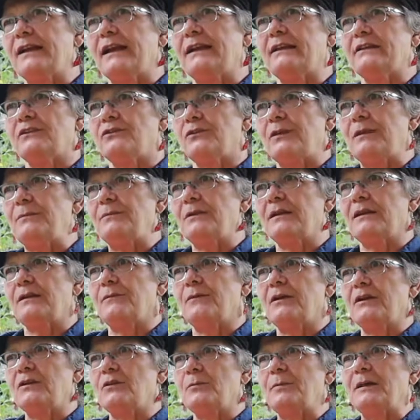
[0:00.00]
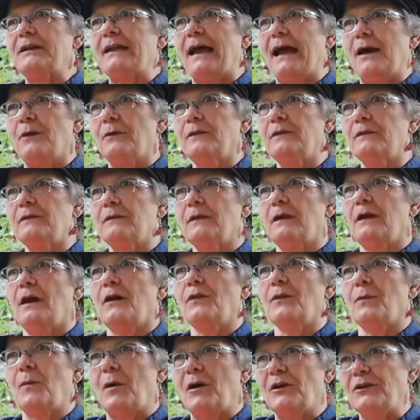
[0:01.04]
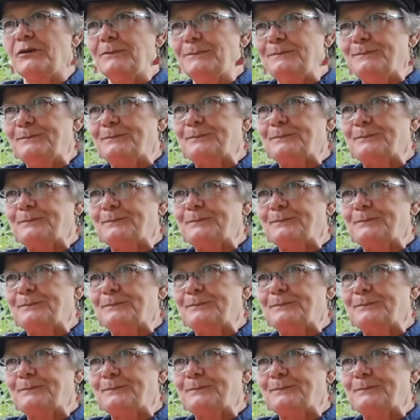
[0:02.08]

I had a dream that I wanted to build a house on the water.